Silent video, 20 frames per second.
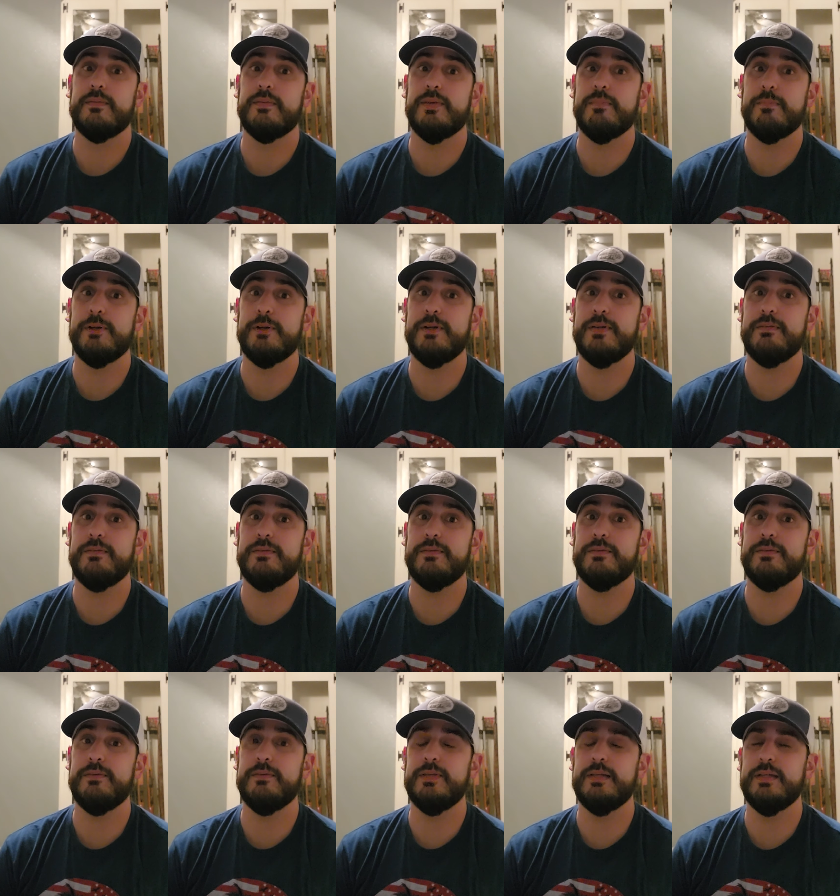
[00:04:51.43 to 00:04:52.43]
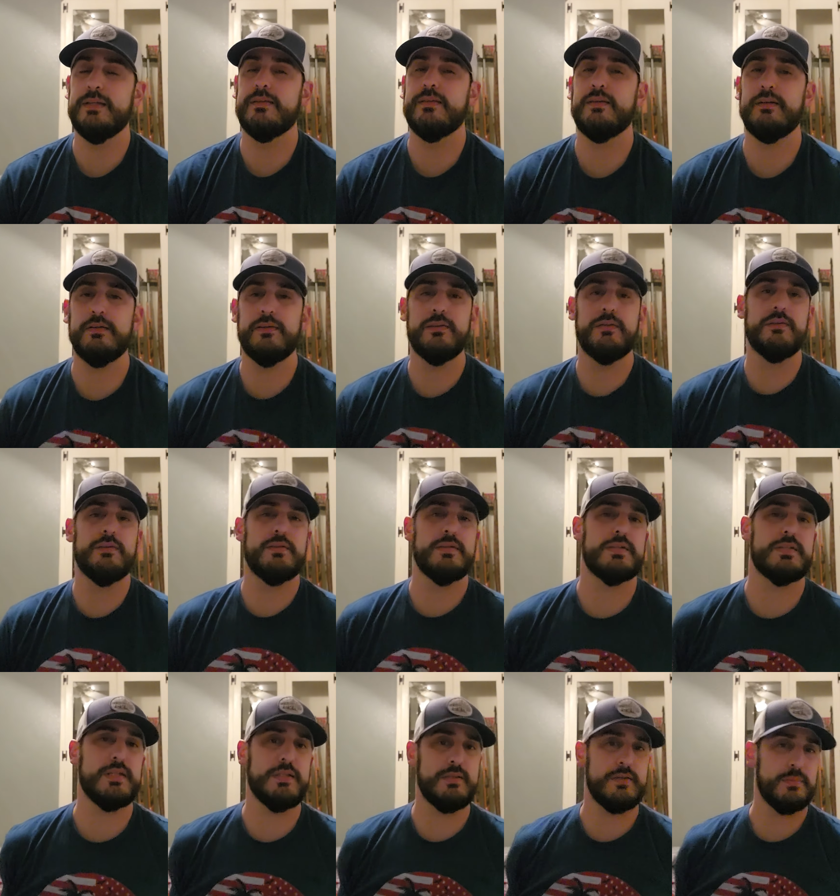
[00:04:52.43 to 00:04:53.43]
Might have to do that. I don't know. They're
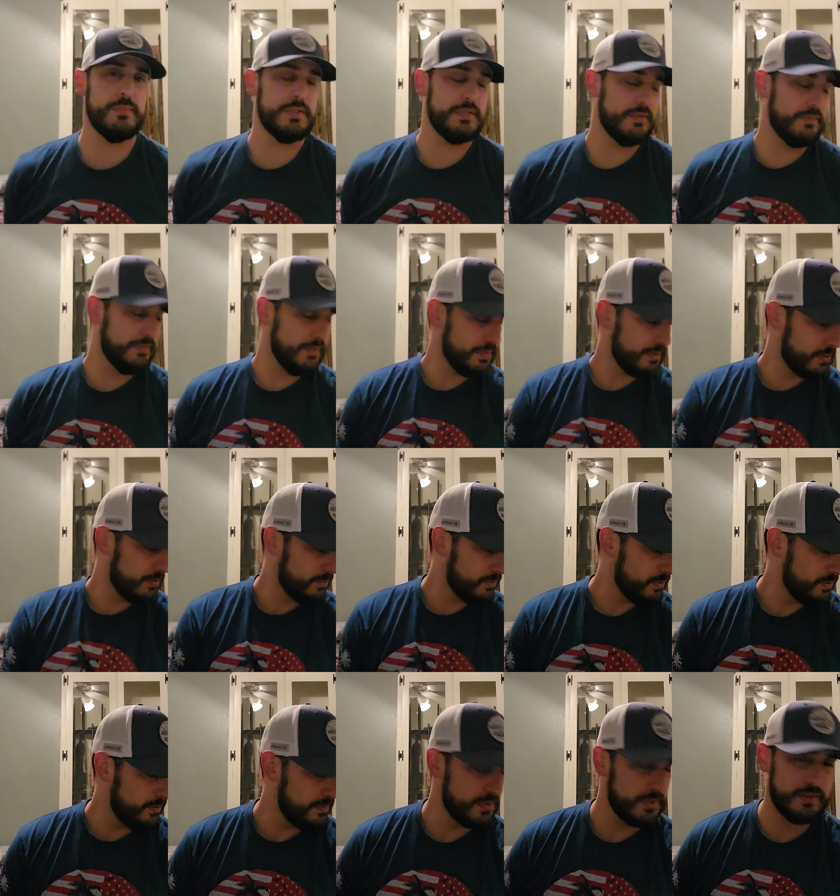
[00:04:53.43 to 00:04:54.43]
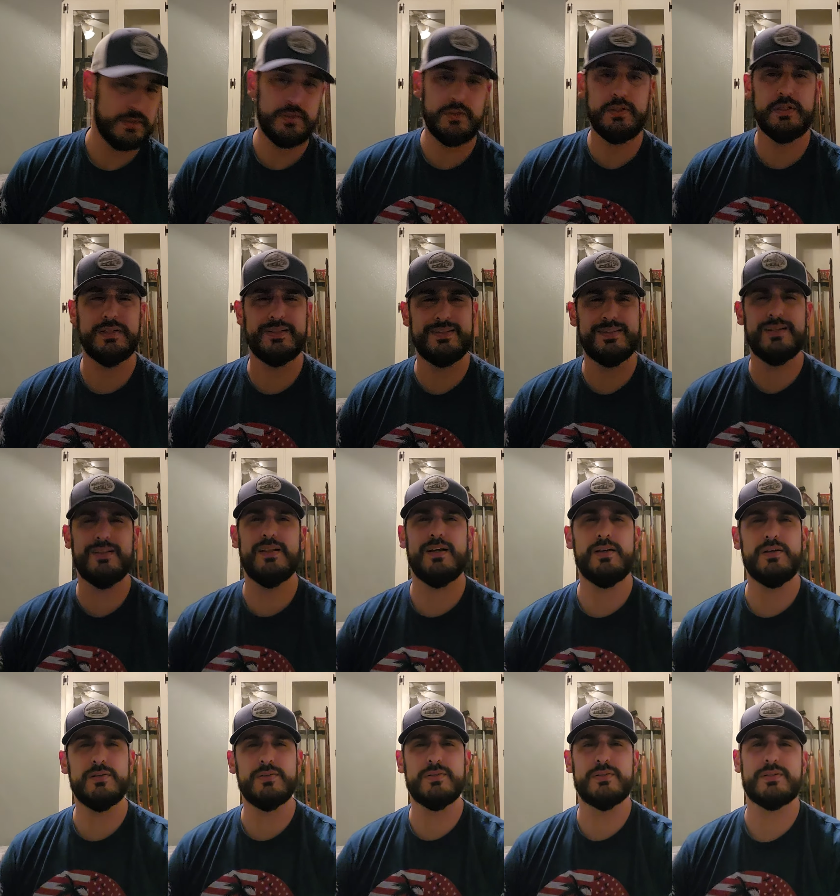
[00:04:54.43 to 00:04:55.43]
selling a bunch of the exclusives. You can get a
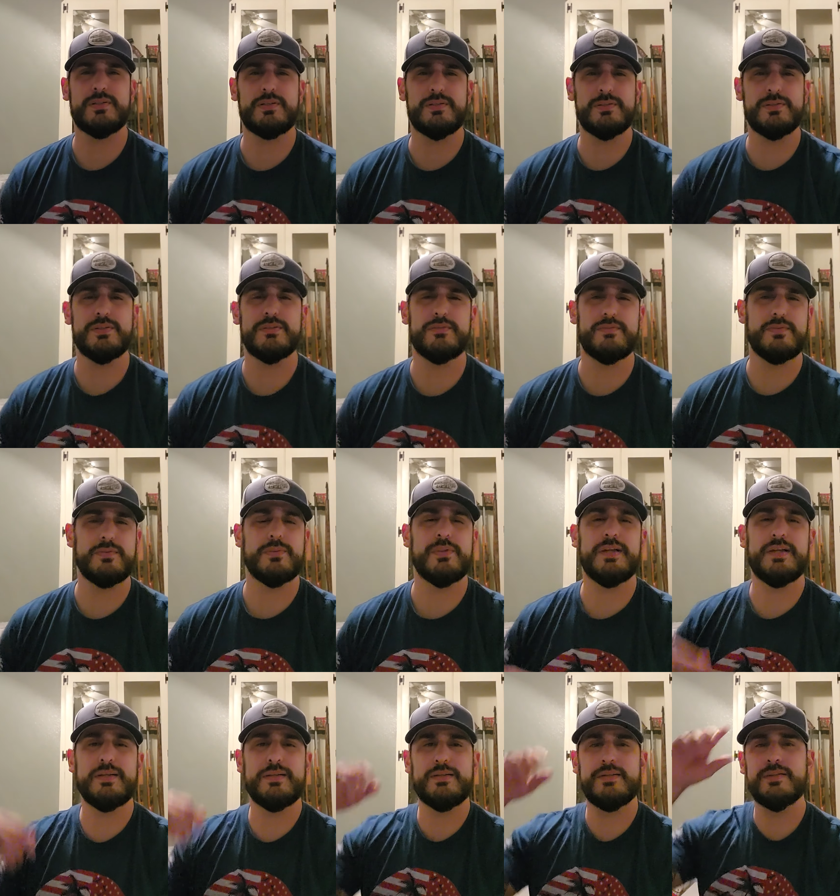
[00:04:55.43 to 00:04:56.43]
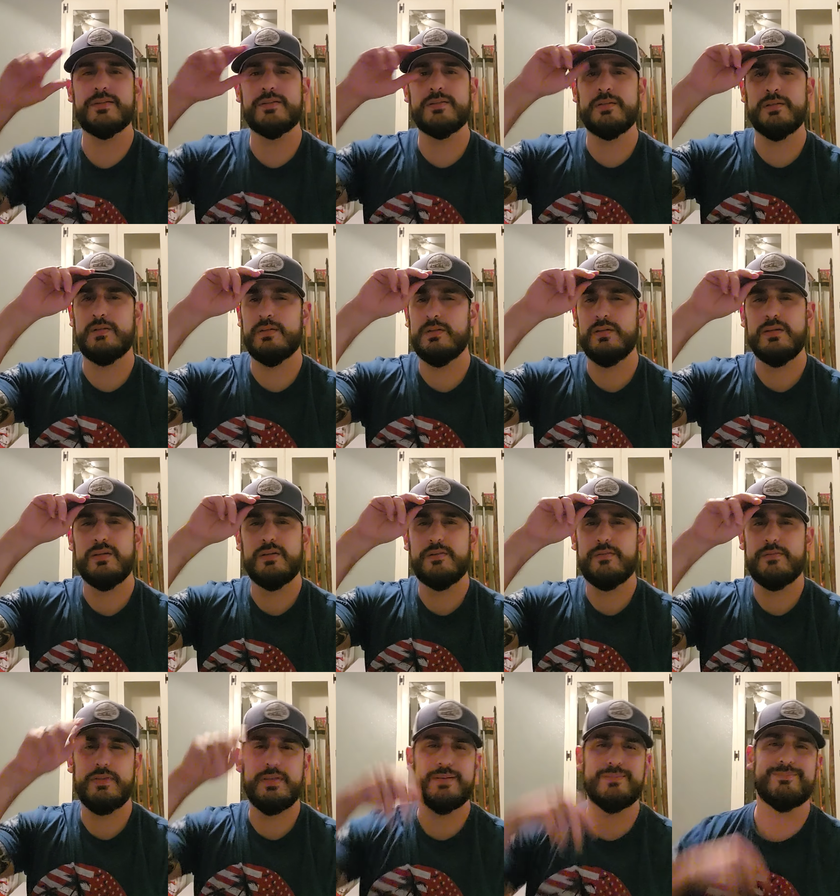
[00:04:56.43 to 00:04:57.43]
Delato exclusive from like Unknown
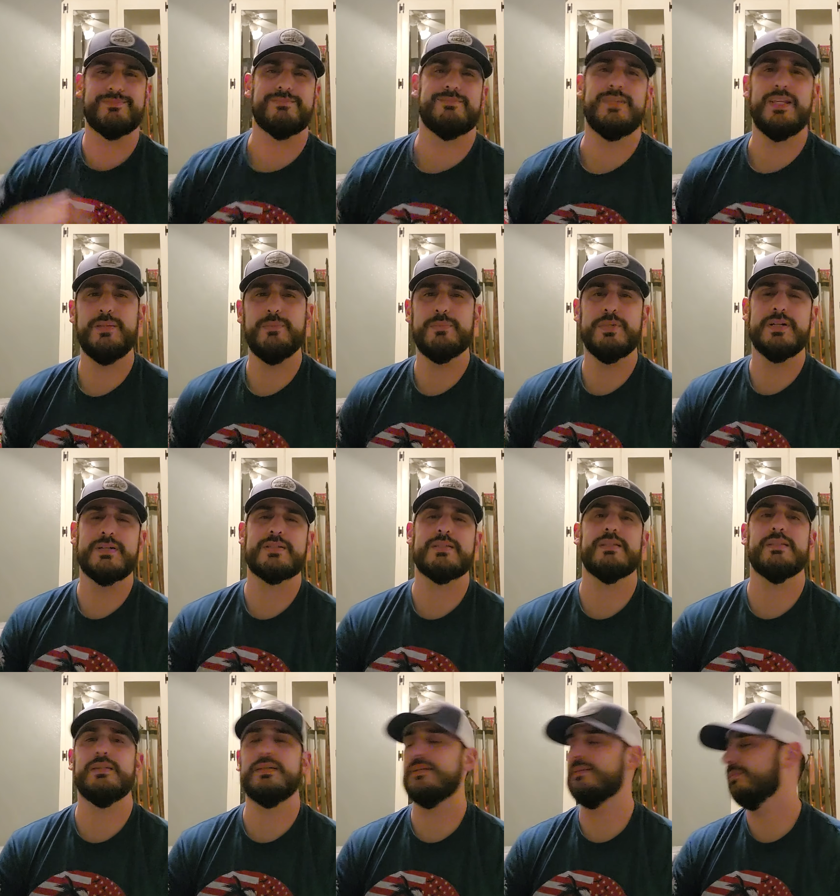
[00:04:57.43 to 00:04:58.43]
for like $10, I think.